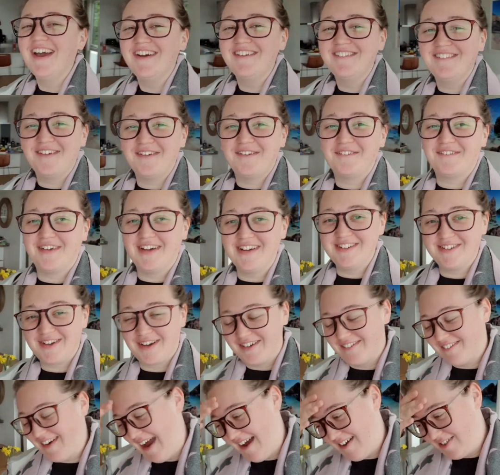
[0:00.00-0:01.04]
We're wandering
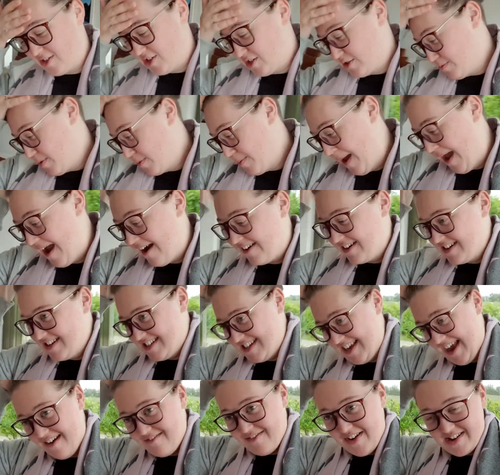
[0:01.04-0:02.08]
around, just preparing to
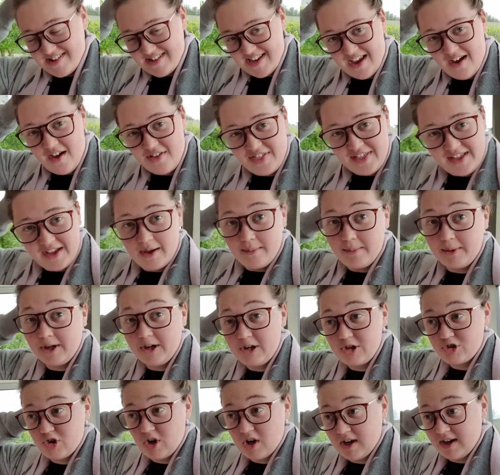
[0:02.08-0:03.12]
get ready. I think I'm going to
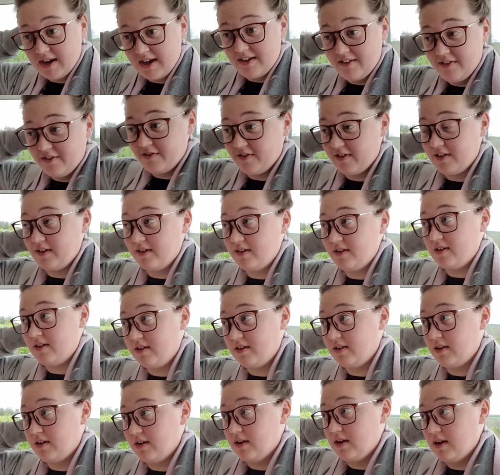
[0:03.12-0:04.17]
drive.
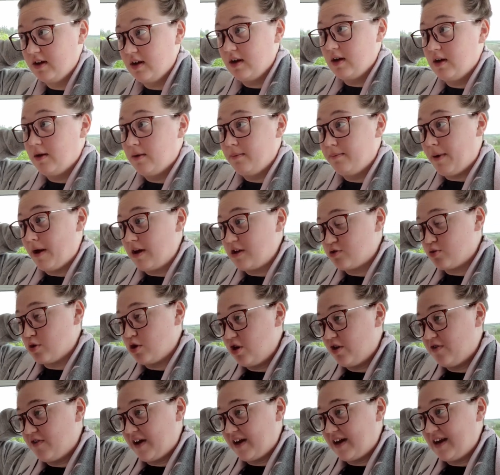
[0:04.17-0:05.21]
But I was
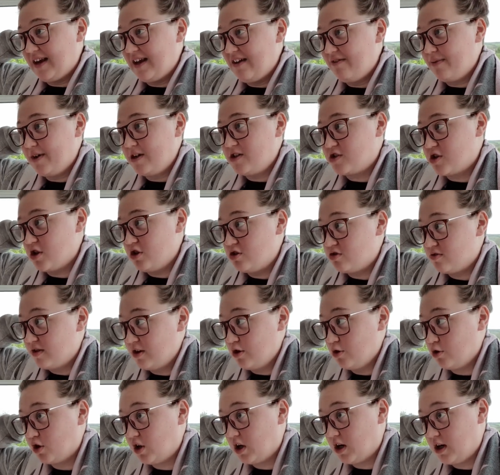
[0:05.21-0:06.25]
wondering if I could leave my scooter in
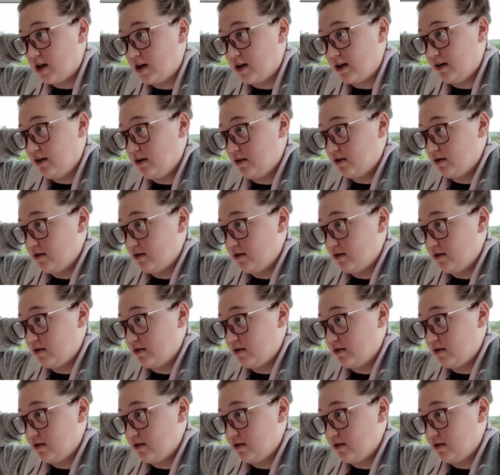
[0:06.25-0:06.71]
your car. To